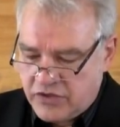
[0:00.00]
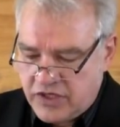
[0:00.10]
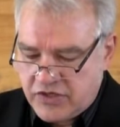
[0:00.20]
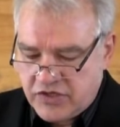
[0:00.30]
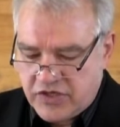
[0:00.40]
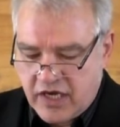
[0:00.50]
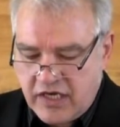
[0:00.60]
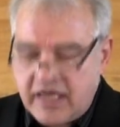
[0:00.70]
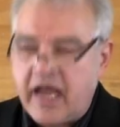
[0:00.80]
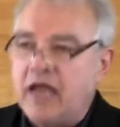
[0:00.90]
Jesus
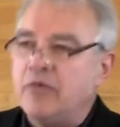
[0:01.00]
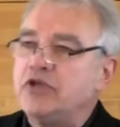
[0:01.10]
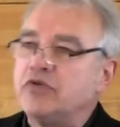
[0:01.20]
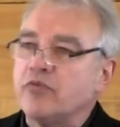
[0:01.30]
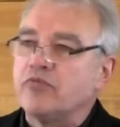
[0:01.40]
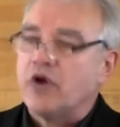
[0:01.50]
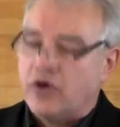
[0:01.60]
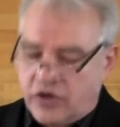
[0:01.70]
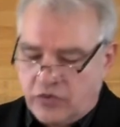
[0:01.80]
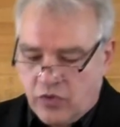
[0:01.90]
said. He came into a
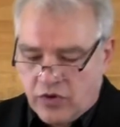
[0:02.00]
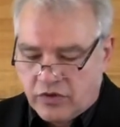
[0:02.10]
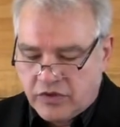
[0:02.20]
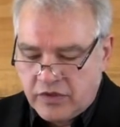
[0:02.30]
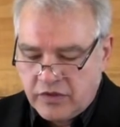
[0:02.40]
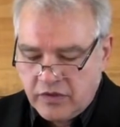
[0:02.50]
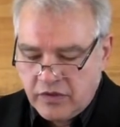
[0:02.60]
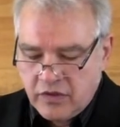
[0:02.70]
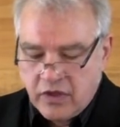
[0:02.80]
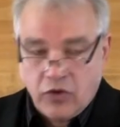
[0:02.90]
broken world
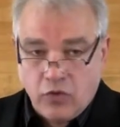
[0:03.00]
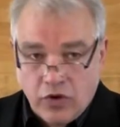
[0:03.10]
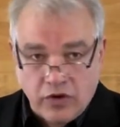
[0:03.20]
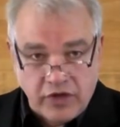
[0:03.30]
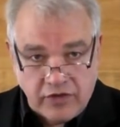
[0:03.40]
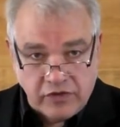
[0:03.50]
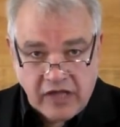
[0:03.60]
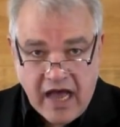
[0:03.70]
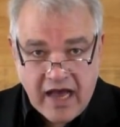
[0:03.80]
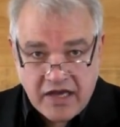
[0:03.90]
a world
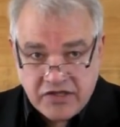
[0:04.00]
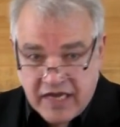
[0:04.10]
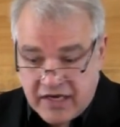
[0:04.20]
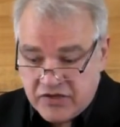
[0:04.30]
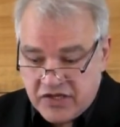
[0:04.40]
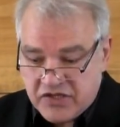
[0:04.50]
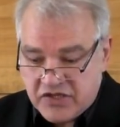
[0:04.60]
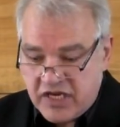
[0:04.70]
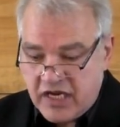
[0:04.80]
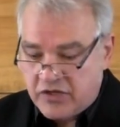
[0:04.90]
of lies and
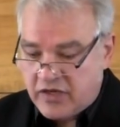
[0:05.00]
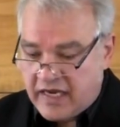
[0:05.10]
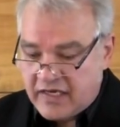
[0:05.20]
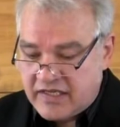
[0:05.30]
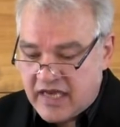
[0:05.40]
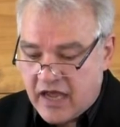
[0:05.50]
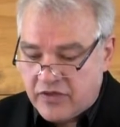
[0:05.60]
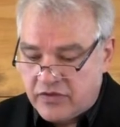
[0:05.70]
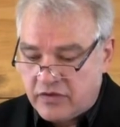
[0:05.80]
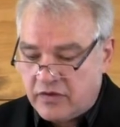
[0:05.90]
deceit and
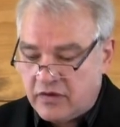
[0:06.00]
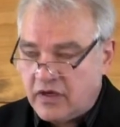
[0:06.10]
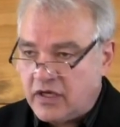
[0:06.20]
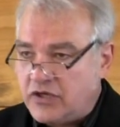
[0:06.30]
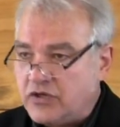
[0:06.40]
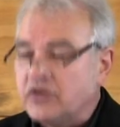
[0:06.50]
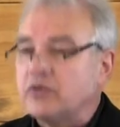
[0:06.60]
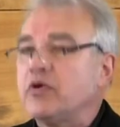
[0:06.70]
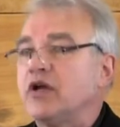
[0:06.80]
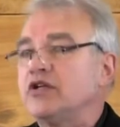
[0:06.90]
death, and he
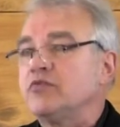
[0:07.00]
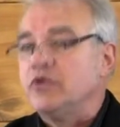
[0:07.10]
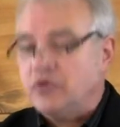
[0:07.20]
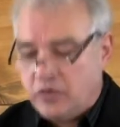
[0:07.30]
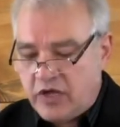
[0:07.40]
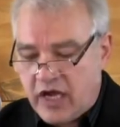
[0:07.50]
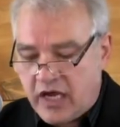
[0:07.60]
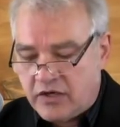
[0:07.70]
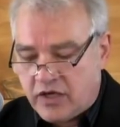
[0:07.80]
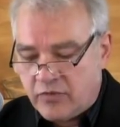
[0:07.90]
took the punishment that we
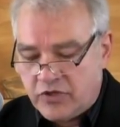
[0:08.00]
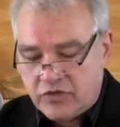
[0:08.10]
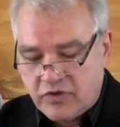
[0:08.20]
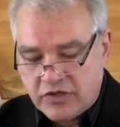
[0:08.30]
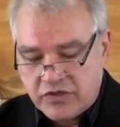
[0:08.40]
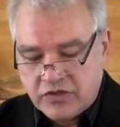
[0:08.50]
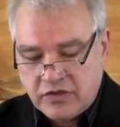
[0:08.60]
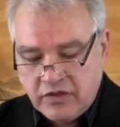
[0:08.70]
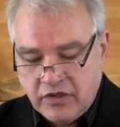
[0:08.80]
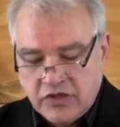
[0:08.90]
had coming to
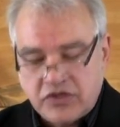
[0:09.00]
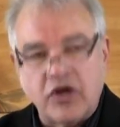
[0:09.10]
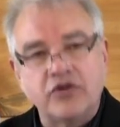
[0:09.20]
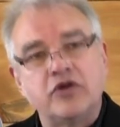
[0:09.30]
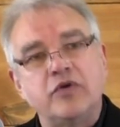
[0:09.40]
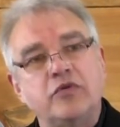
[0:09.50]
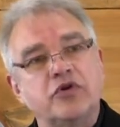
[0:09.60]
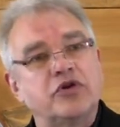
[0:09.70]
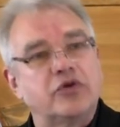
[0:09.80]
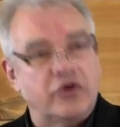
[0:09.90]
us so that we
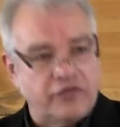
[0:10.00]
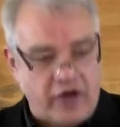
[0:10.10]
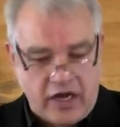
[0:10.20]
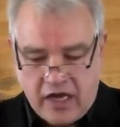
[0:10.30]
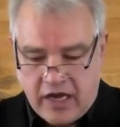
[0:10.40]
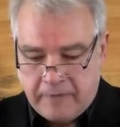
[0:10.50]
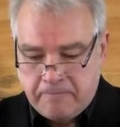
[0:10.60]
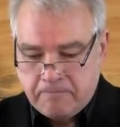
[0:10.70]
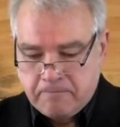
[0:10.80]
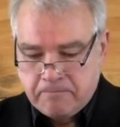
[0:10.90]
would glorify
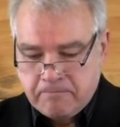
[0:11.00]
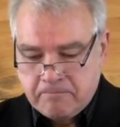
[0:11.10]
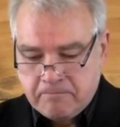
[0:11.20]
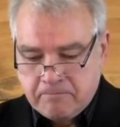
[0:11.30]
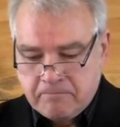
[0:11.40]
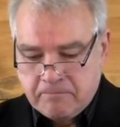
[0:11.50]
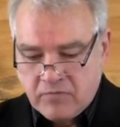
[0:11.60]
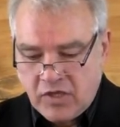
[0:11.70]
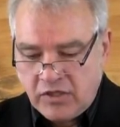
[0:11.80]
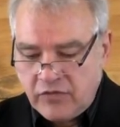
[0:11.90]
God
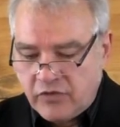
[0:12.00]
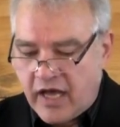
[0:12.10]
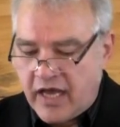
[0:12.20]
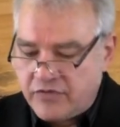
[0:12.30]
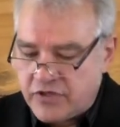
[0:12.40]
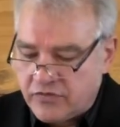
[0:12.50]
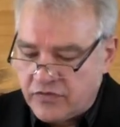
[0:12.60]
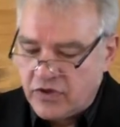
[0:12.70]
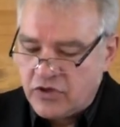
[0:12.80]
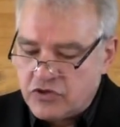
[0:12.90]
and live lives
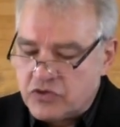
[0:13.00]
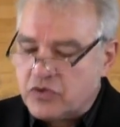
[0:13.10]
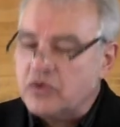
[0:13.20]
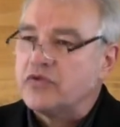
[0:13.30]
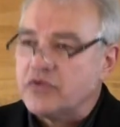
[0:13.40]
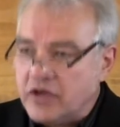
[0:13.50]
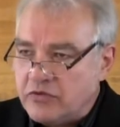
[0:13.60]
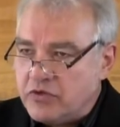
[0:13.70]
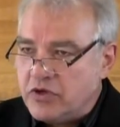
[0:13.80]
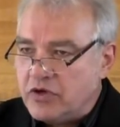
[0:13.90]
of truth
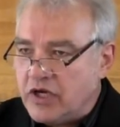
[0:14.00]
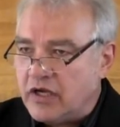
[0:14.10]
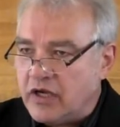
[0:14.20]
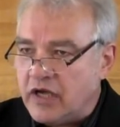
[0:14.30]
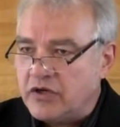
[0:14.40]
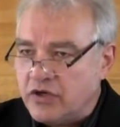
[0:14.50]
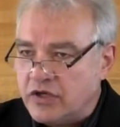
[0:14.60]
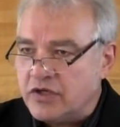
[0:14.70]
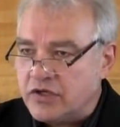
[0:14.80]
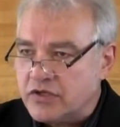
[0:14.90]
and beauty and
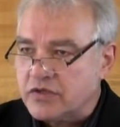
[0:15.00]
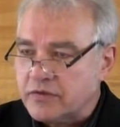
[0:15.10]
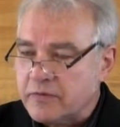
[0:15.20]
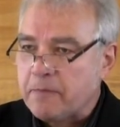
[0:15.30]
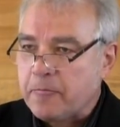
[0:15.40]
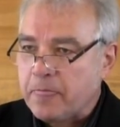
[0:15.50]
goodness.